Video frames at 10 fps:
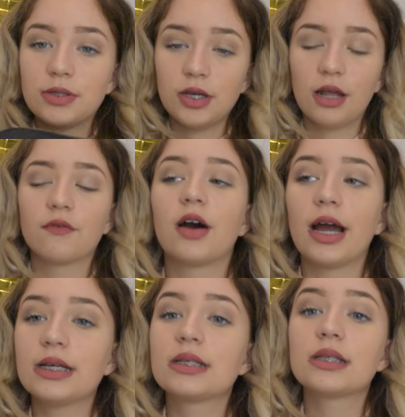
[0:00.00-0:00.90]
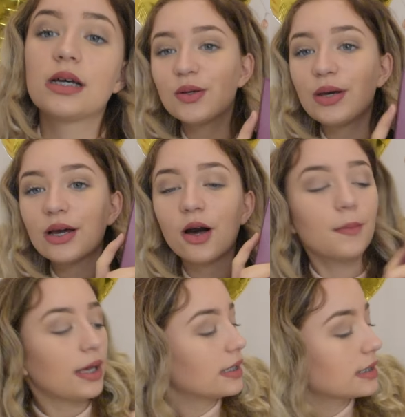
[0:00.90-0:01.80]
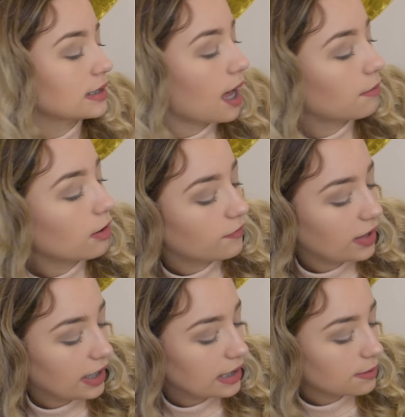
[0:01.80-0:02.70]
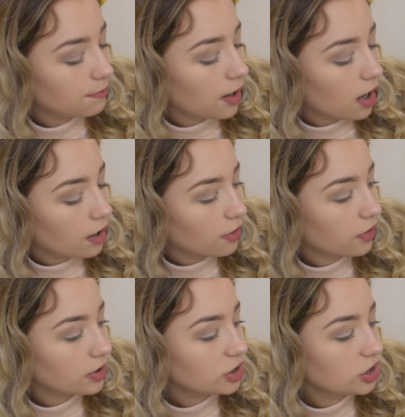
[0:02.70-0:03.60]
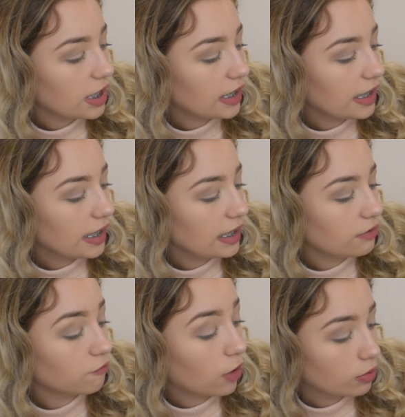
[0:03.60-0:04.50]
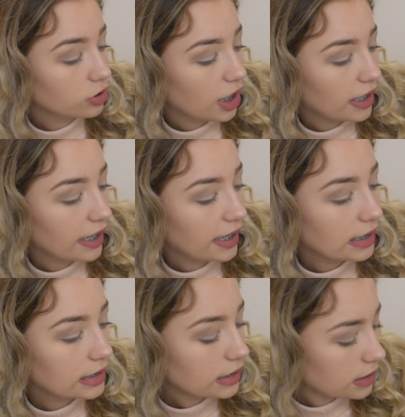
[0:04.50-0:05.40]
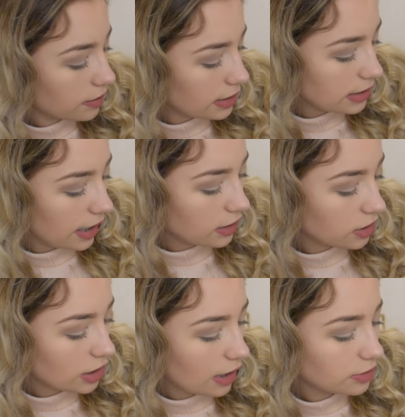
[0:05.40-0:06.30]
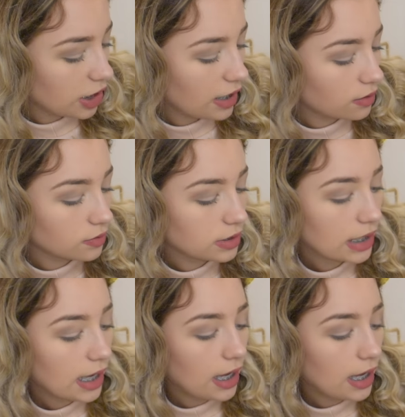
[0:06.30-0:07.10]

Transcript: absolutely love Grace. Zoya got me some of these bath jelly, royal jellies. So there's like shower gels,